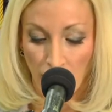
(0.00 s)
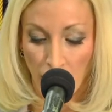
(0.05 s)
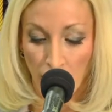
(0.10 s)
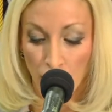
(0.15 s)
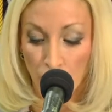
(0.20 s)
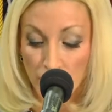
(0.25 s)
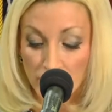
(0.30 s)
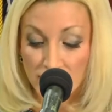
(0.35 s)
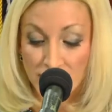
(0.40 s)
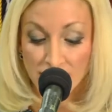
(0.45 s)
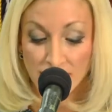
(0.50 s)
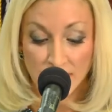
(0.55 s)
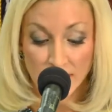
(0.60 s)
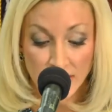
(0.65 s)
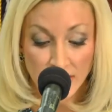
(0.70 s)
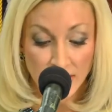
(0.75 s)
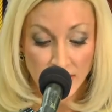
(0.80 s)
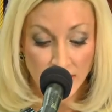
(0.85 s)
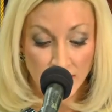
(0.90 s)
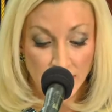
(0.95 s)
With
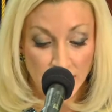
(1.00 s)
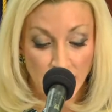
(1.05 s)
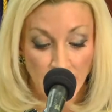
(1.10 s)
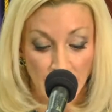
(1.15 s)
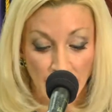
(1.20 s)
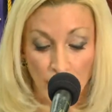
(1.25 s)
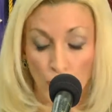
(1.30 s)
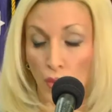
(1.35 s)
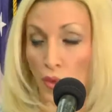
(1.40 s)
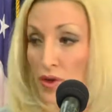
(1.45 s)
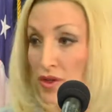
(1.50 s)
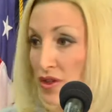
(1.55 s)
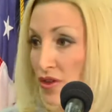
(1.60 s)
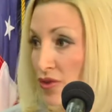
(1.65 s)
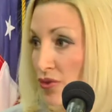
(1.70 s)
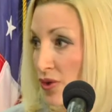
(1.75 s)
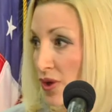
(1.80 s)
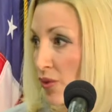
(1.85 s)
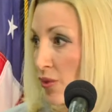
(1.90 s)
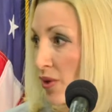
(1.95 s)
statistics citing 1 in
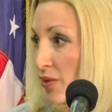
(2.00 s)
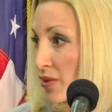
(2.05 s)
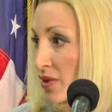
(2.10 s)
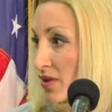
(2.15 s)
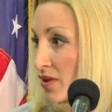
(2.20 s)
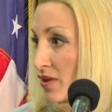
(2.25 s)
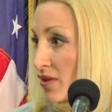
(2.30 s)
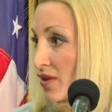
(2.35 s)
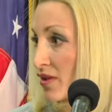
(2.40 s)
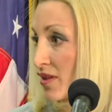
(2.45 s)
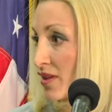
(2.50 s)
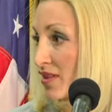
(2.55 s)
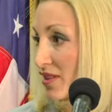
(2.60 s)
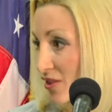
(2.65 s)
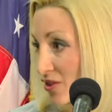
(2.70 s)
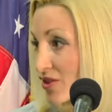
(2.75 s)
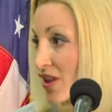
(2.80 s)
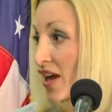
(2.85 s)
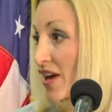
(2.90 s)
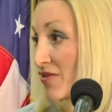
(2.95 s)
3 women in
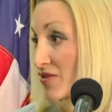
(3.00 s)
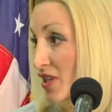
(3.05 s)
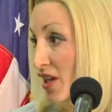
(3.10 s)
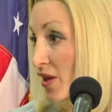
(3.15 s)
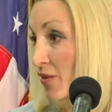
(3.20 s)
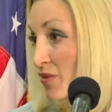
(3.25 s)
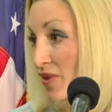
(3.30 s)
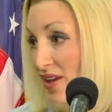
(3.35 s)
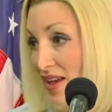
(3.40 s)
their lifetime,